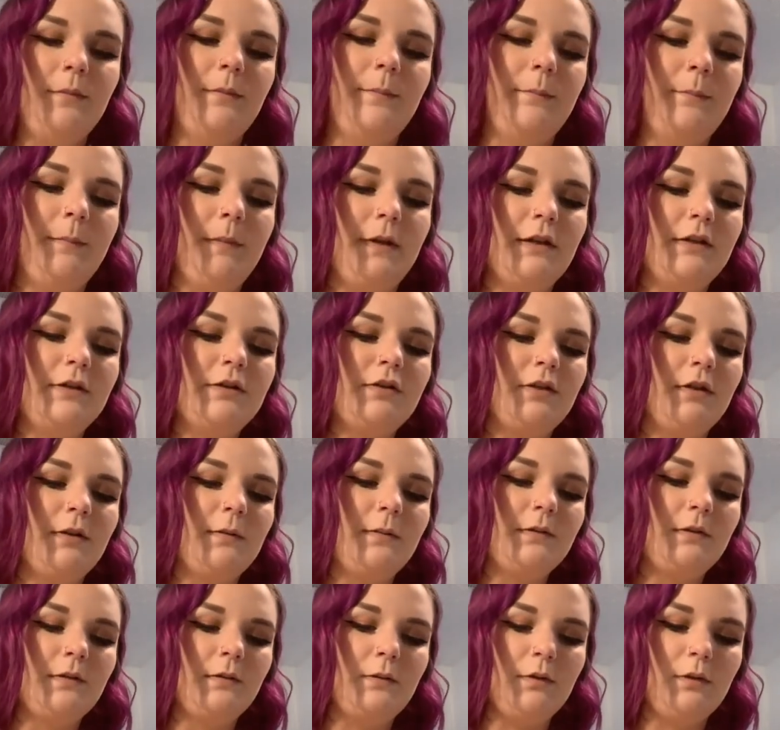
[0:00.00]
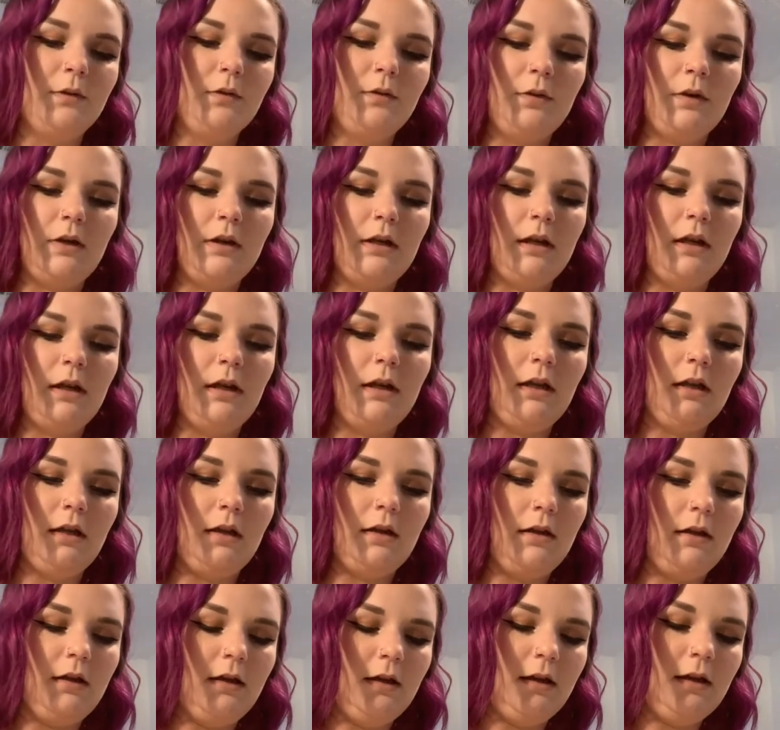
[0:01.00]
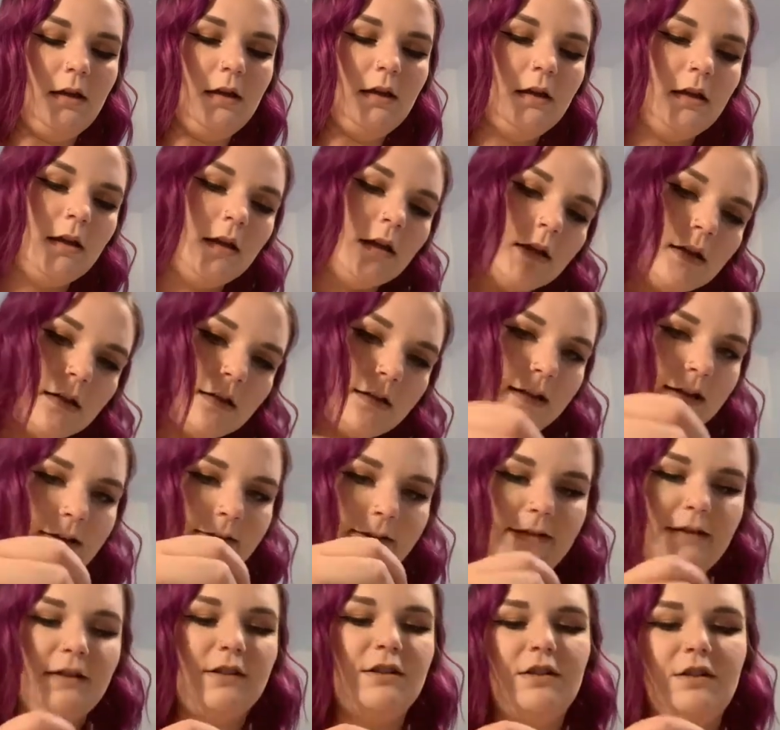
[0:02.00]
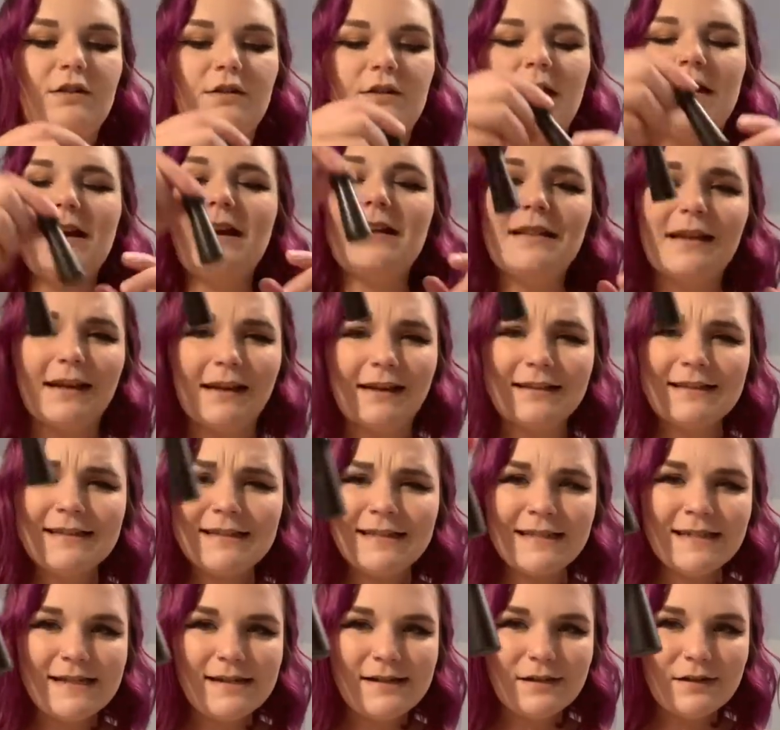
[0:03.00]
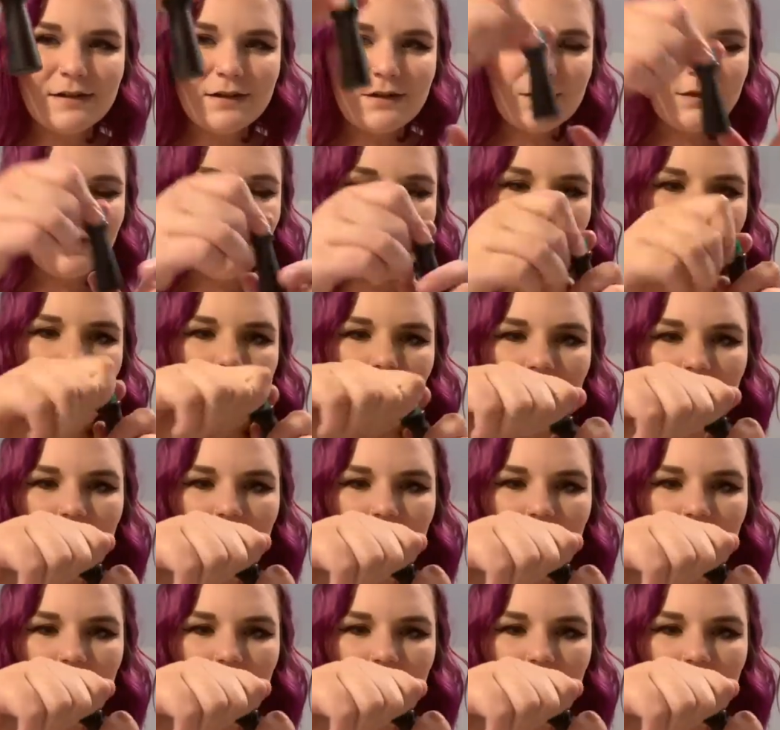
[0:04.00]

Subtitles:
Make sure it's recording. Now let's do like a teal color